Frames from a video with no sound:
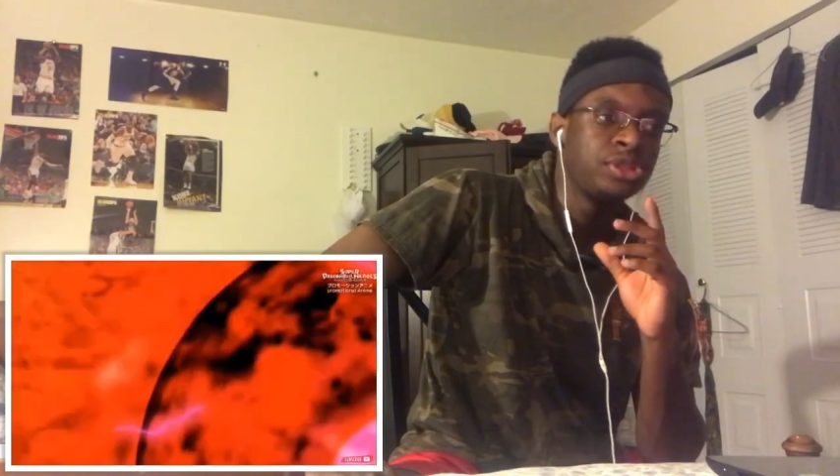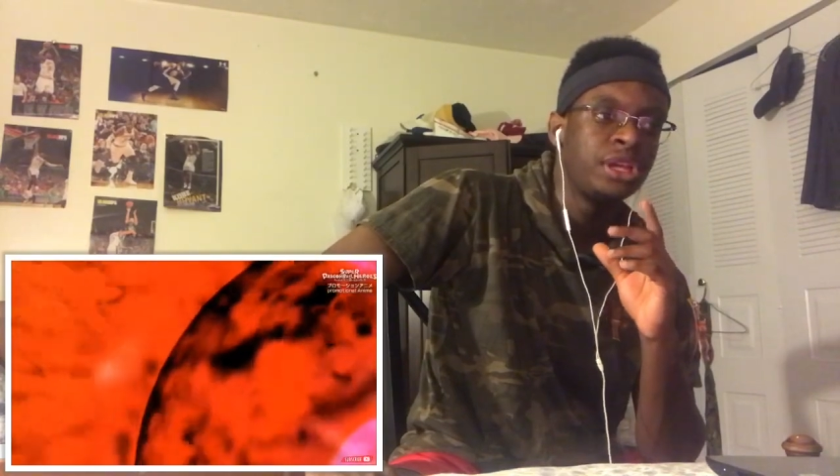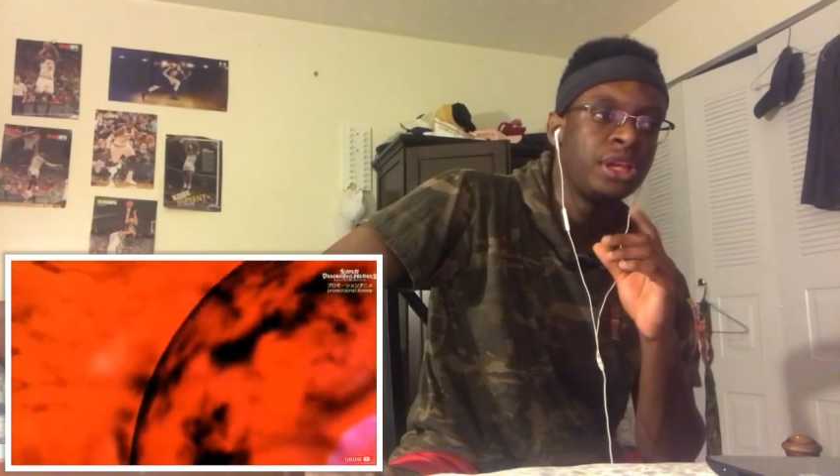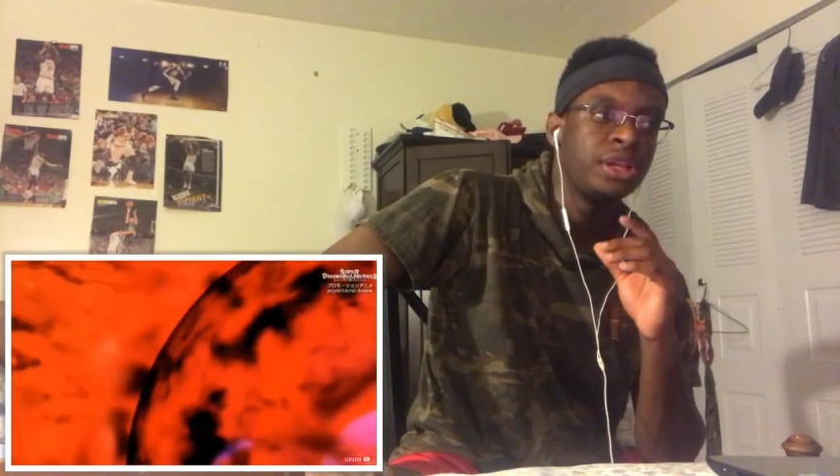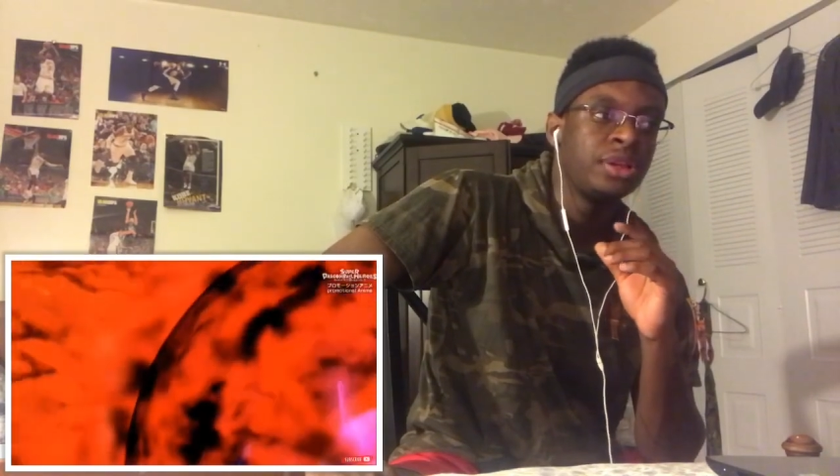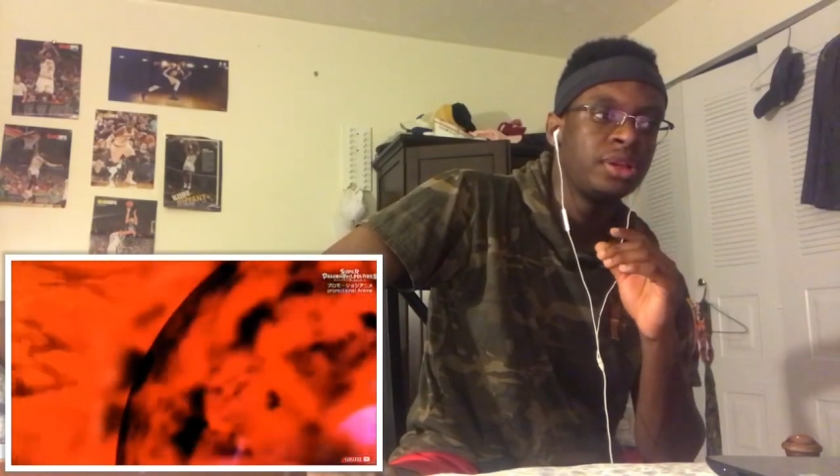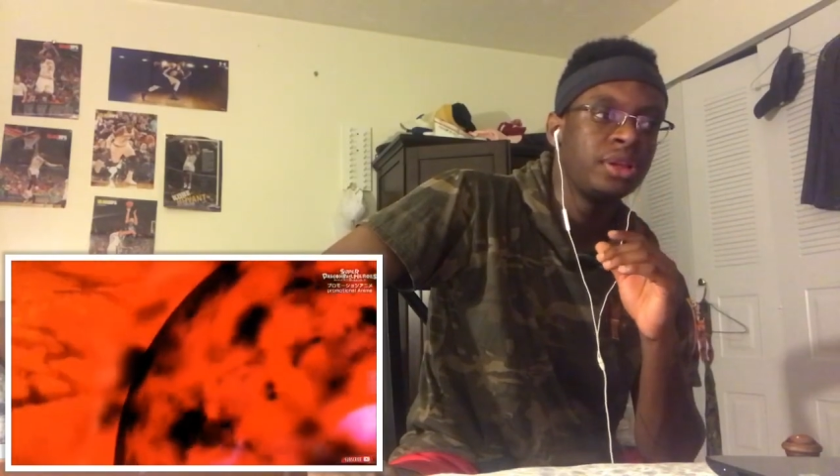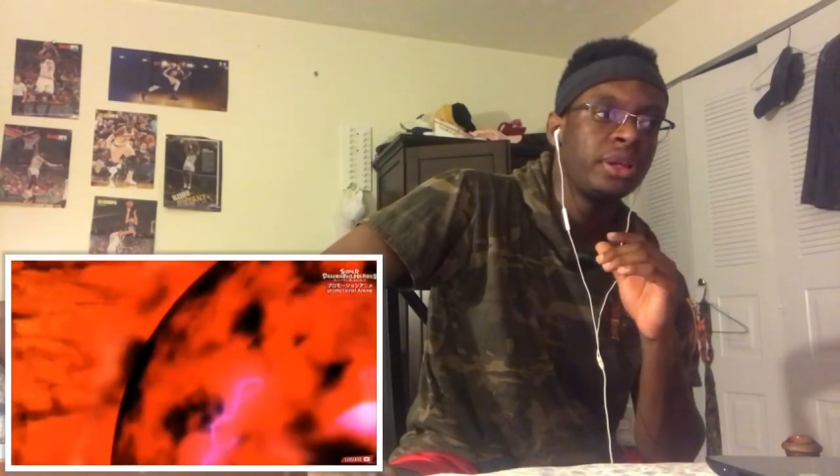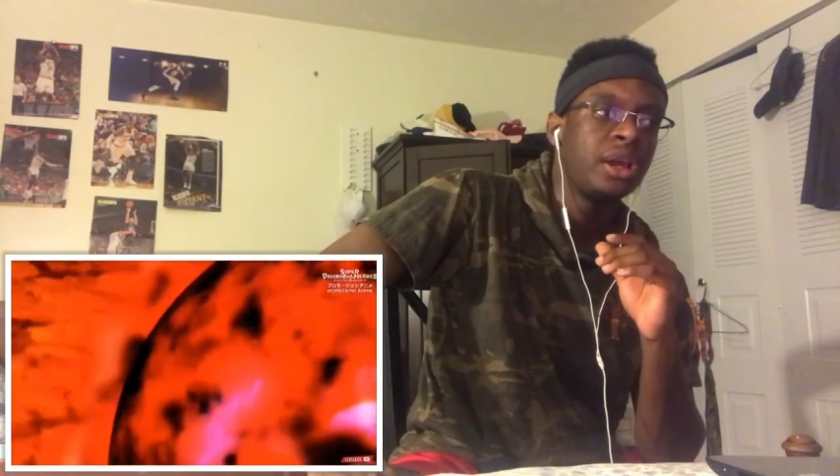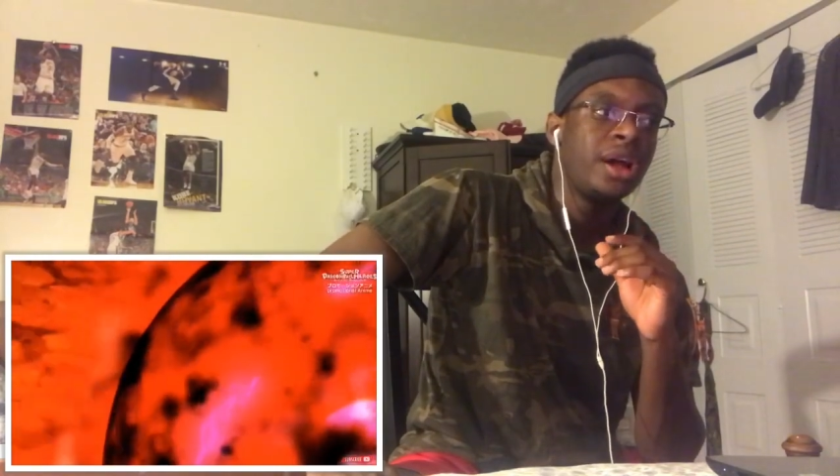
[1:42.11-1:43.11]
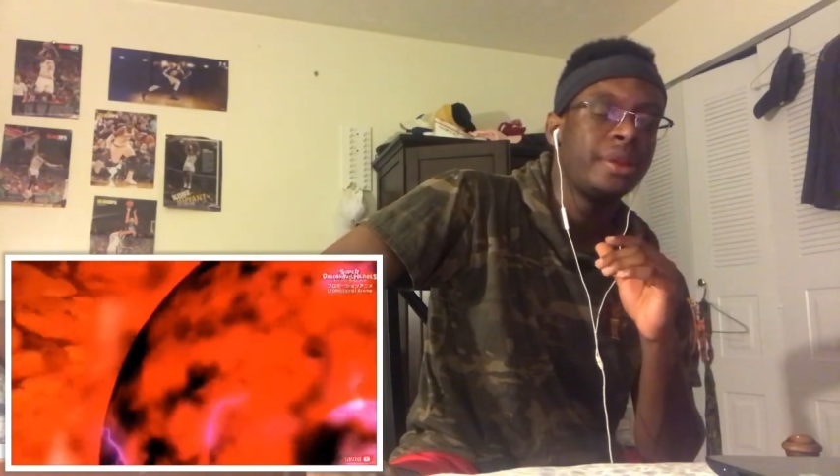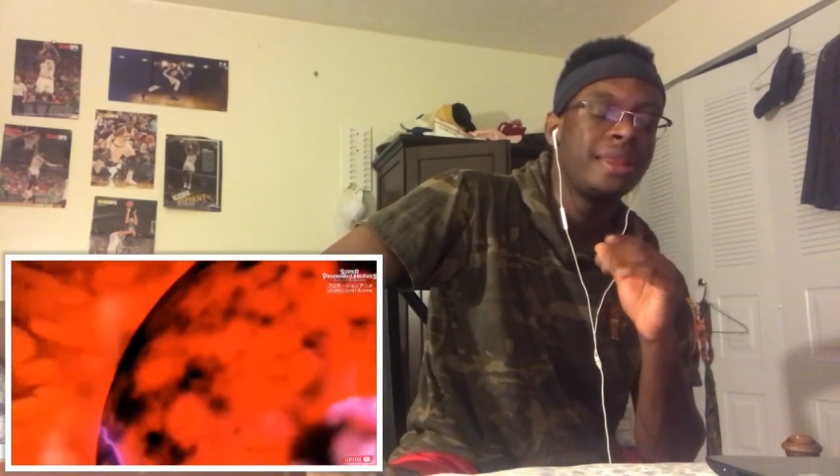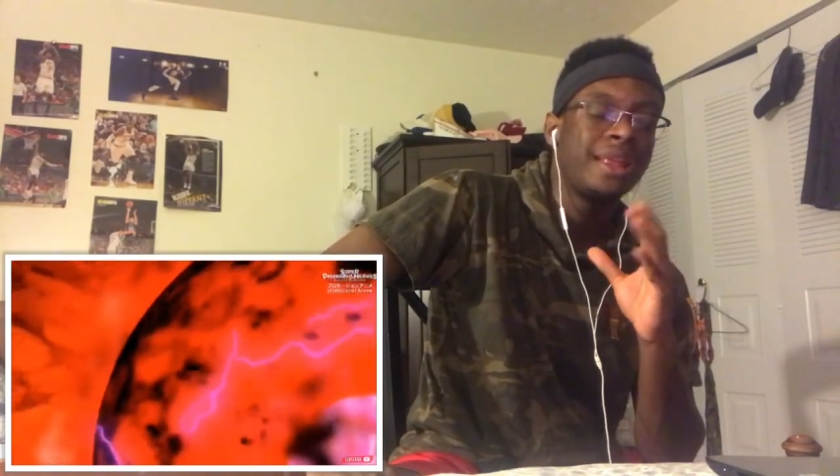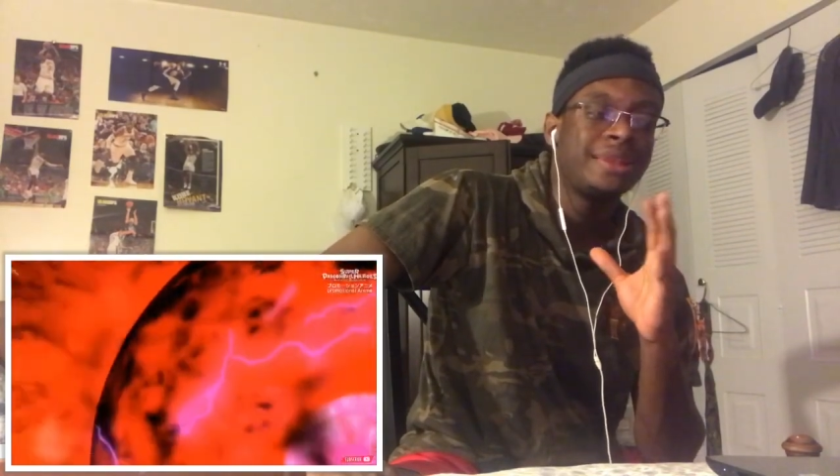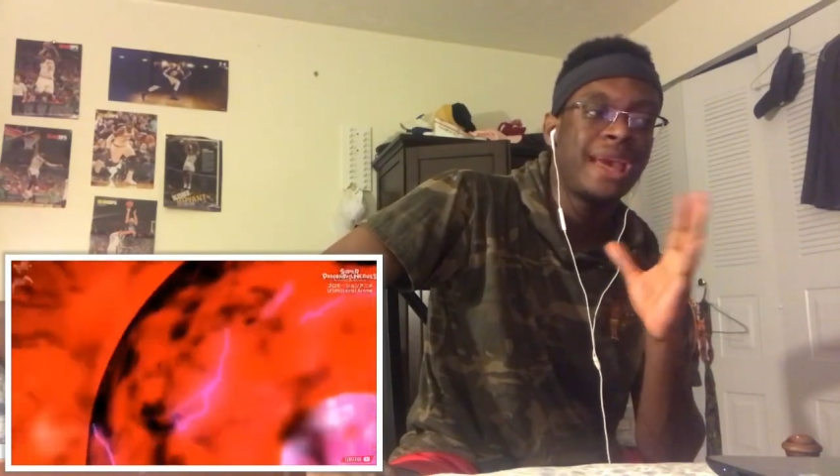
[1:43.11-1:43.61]
Saiyan God,
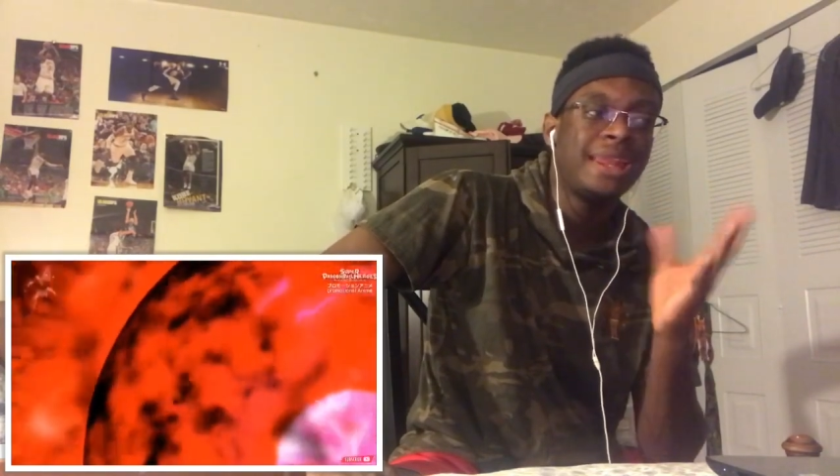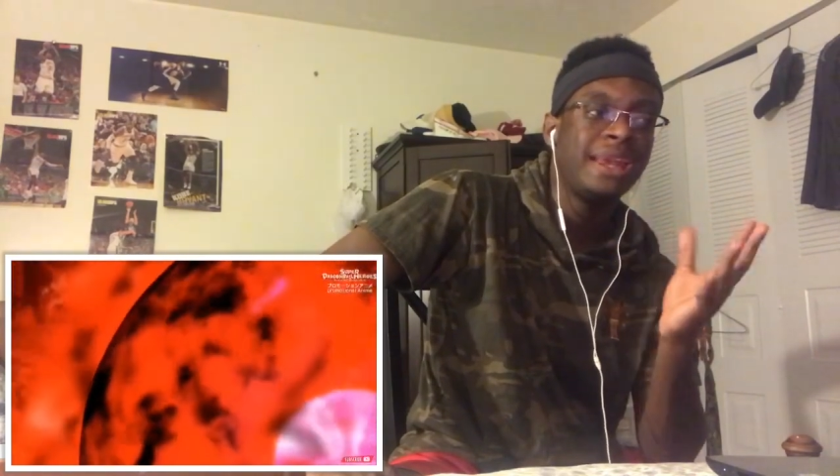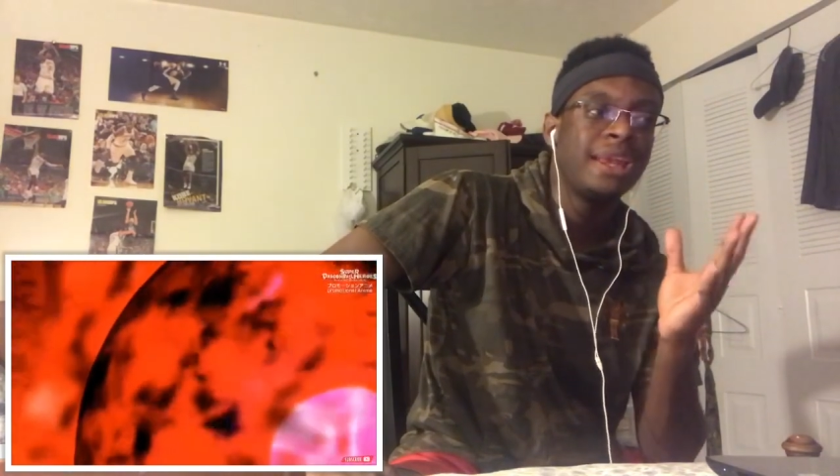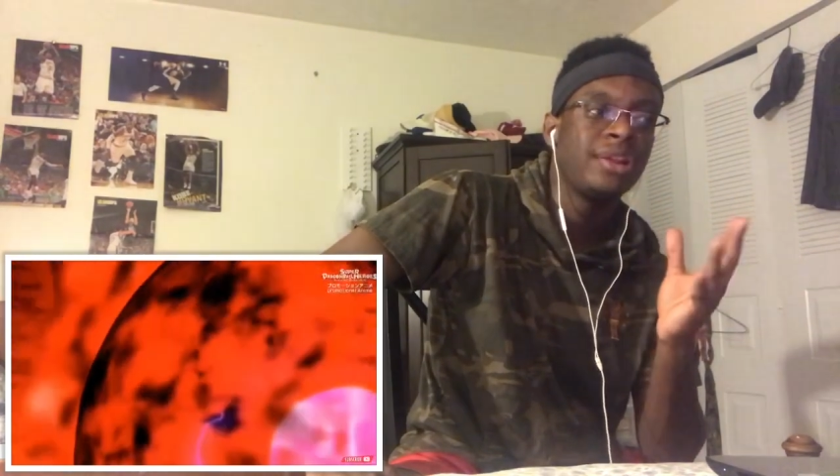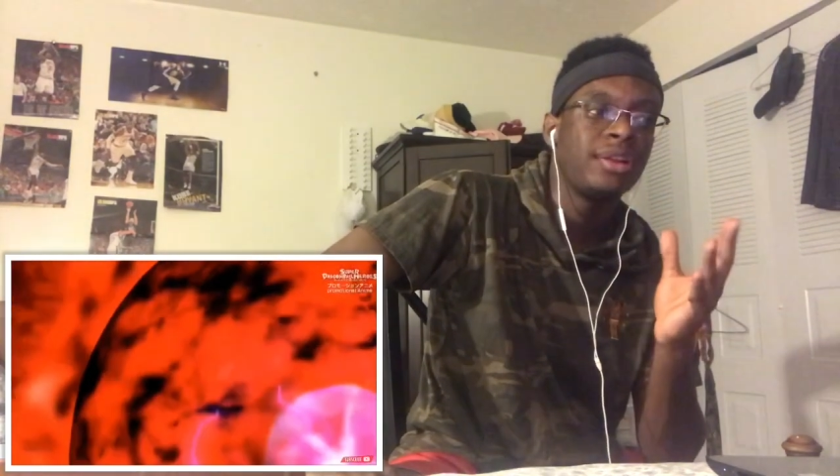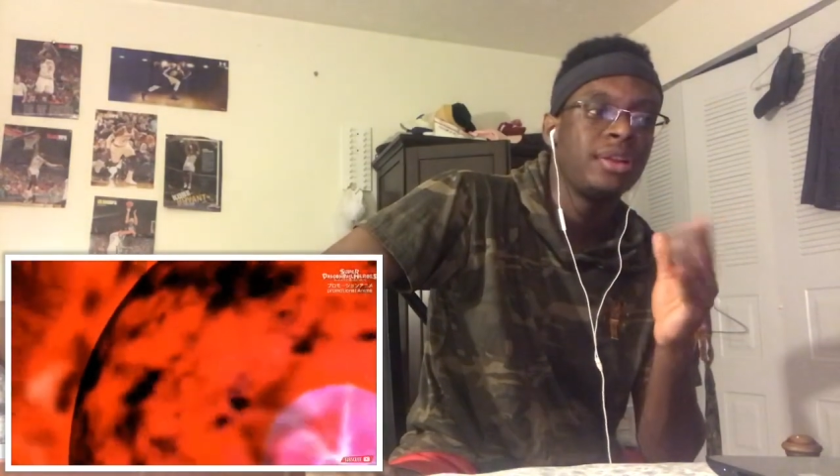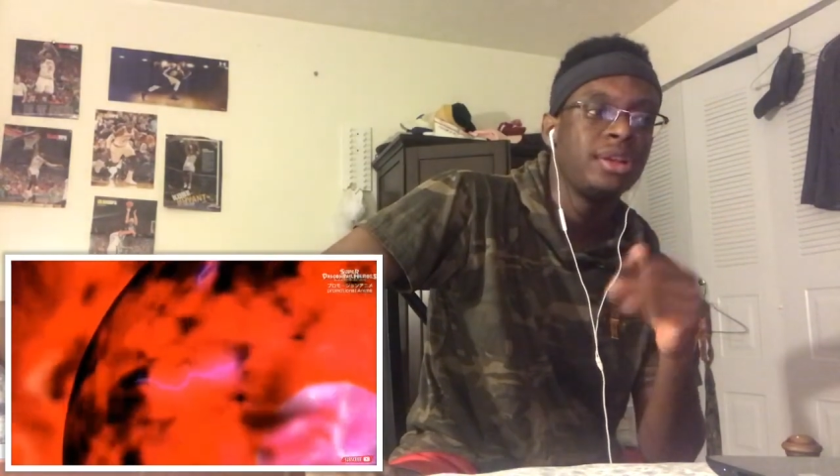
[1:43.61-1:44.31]
that that hair.